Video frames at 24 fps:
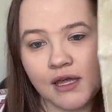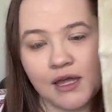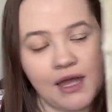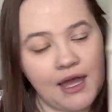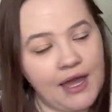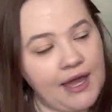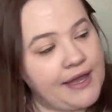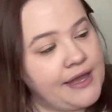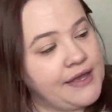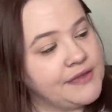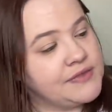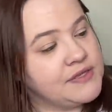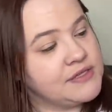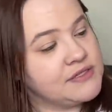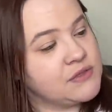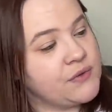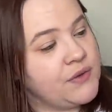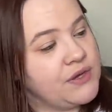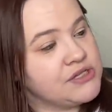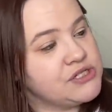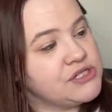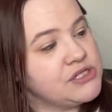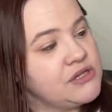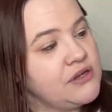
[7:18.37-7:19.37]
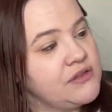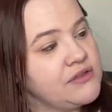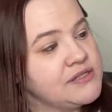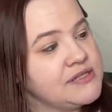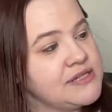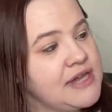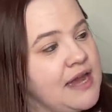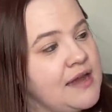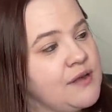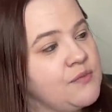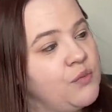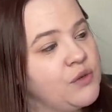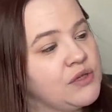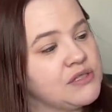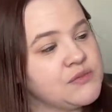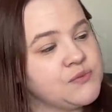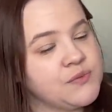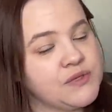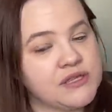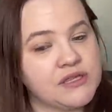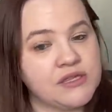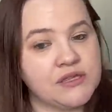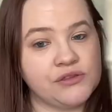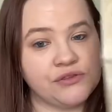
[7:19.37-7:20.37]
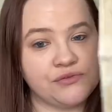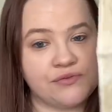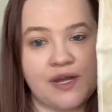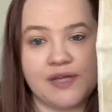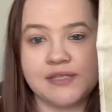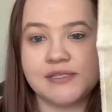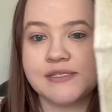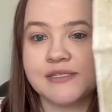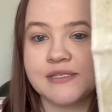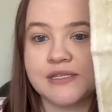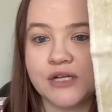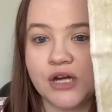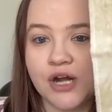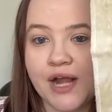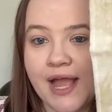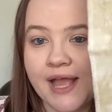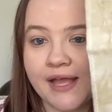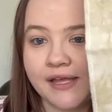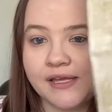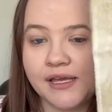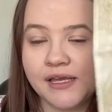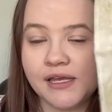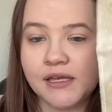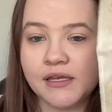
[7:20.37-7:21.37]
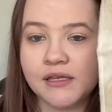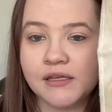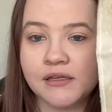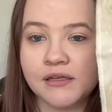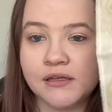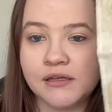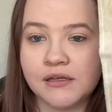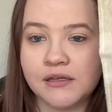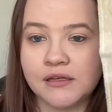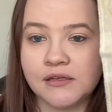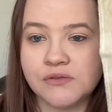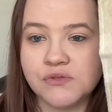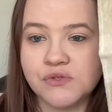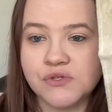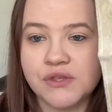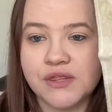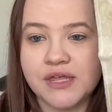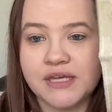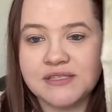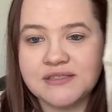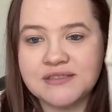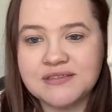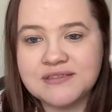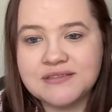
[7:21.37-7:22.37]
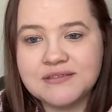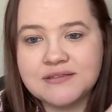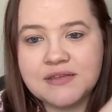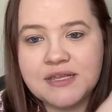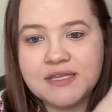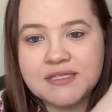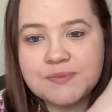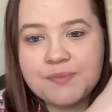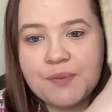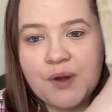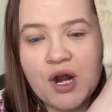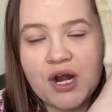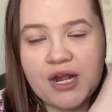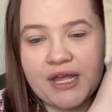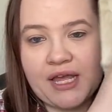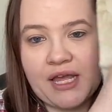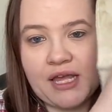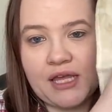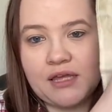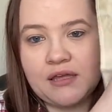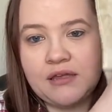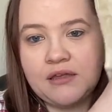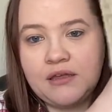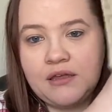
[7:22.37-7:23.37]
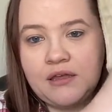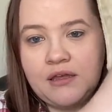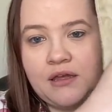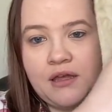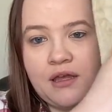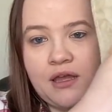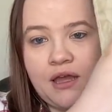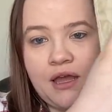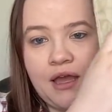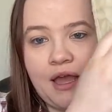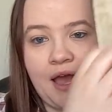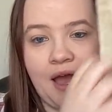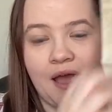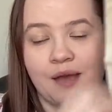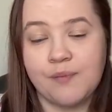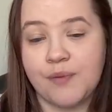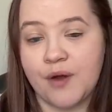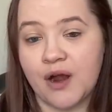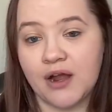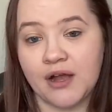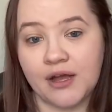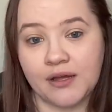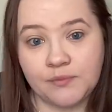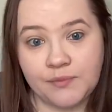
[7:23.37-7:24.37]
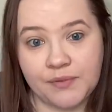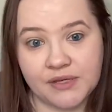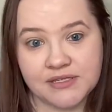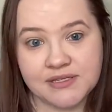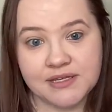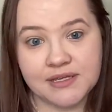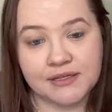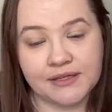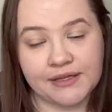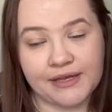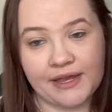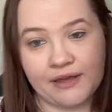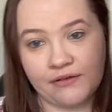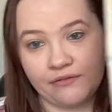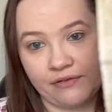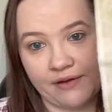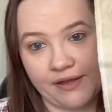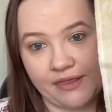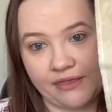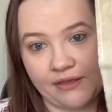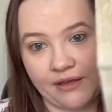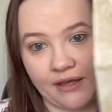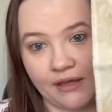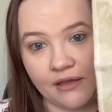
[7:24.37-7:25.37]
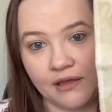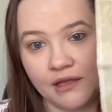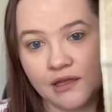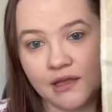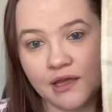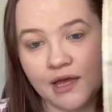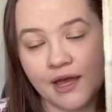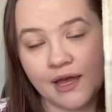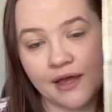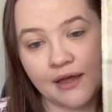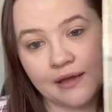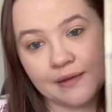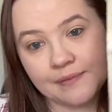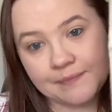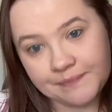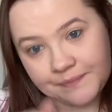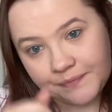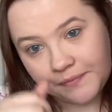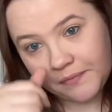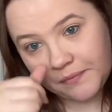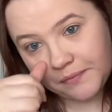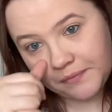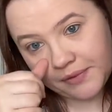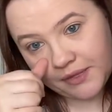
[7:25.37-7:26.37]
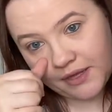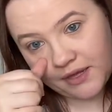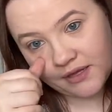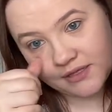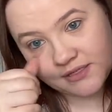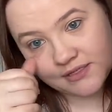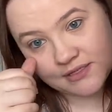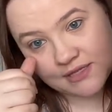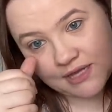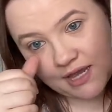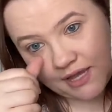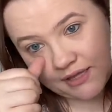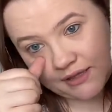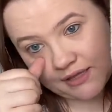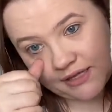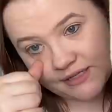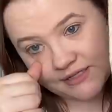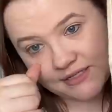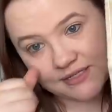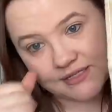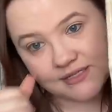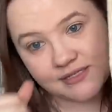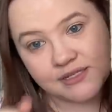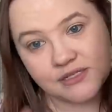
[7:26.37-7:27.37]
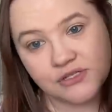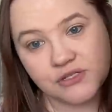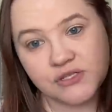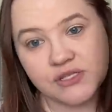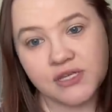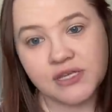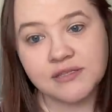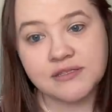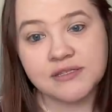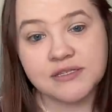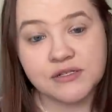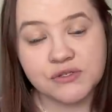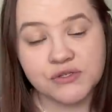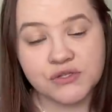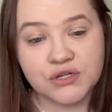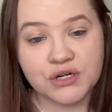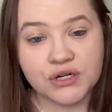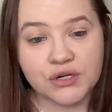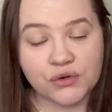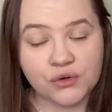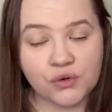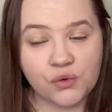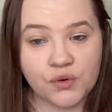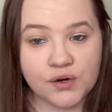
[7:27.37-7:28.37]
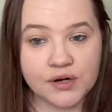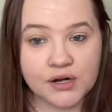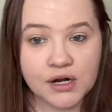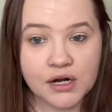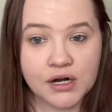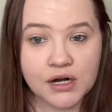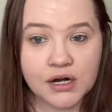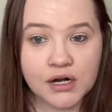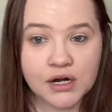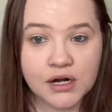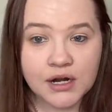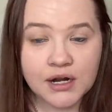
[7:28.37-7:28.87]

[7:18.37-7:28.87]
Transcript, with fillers: I get this question all the time, what's with the threads that are hanging? So that's that's parking. I park on basically everything um, because I like to stitch things in a certain order